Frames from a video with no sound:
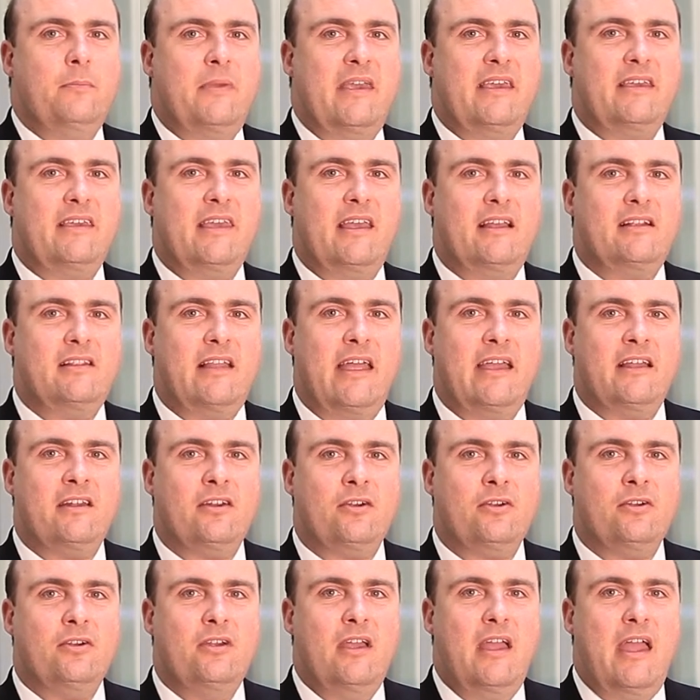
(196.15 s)
peaking
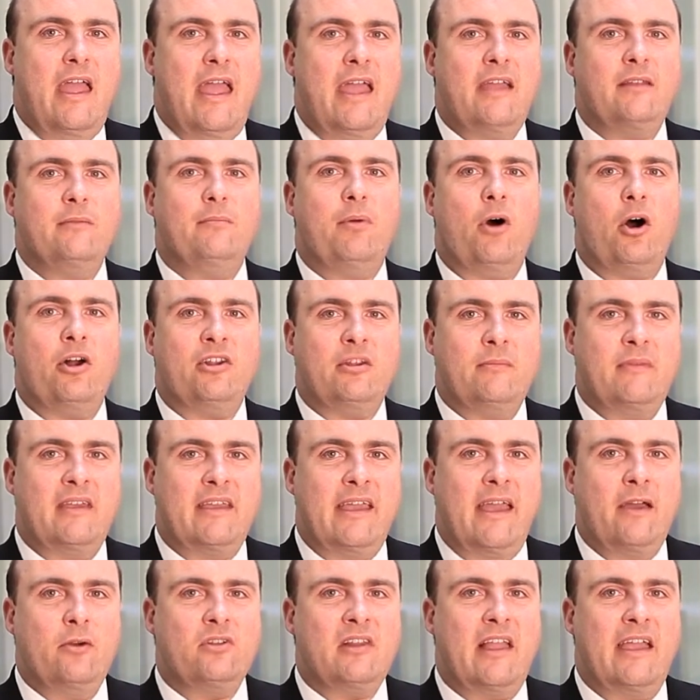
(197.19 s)
later and bottoming
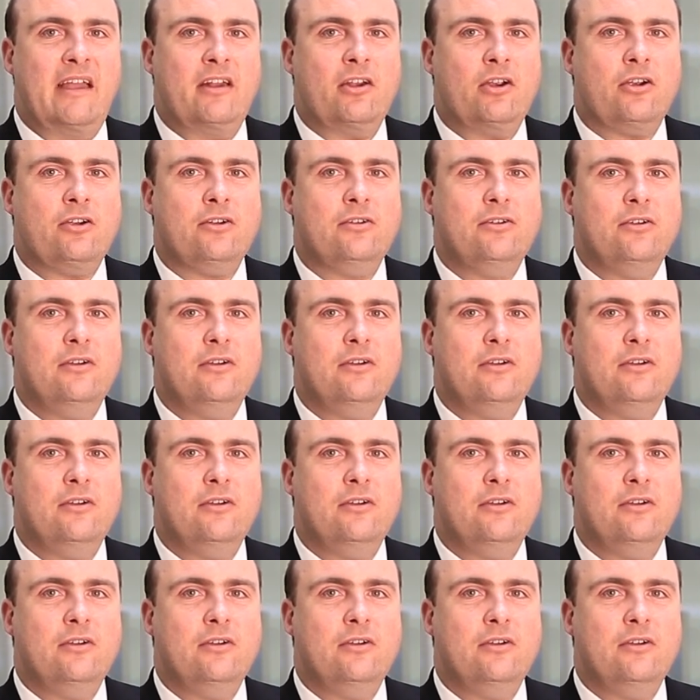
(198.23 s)
out later.